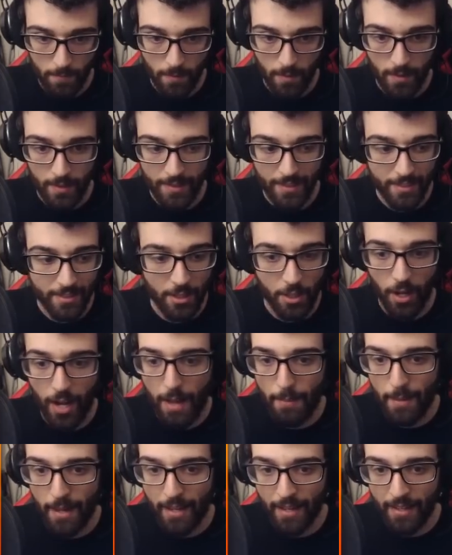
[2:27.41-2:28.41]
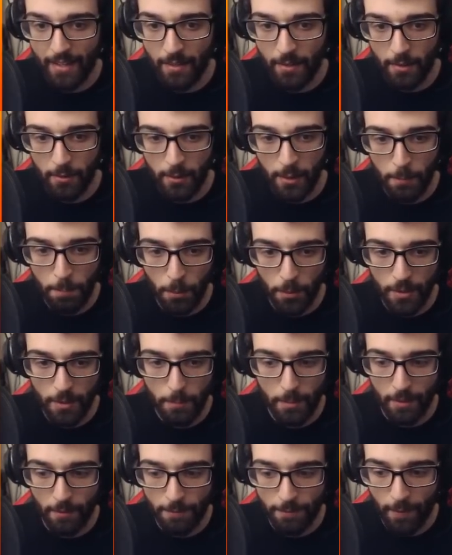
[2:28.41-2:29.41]
This guy, man, he put a
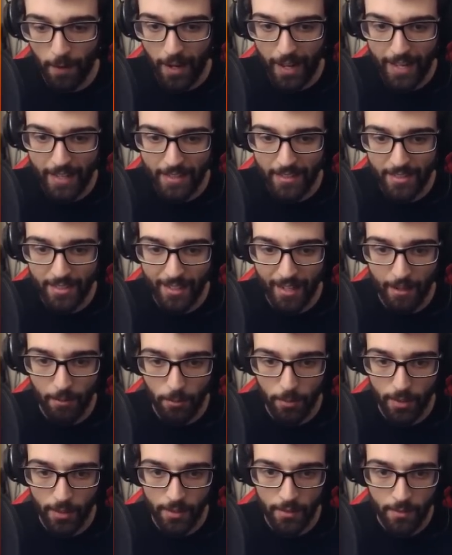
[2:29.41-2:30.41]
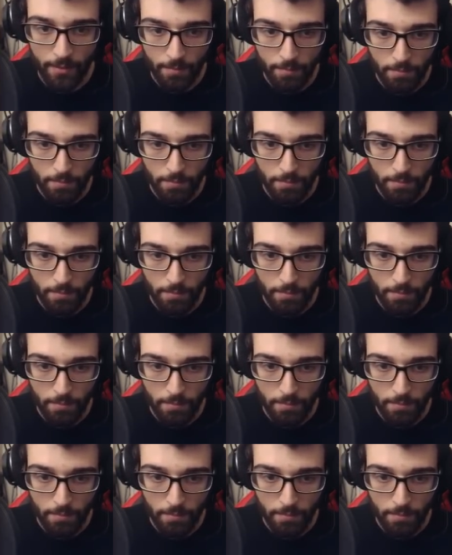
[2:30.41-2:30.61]
bit of fight into that one.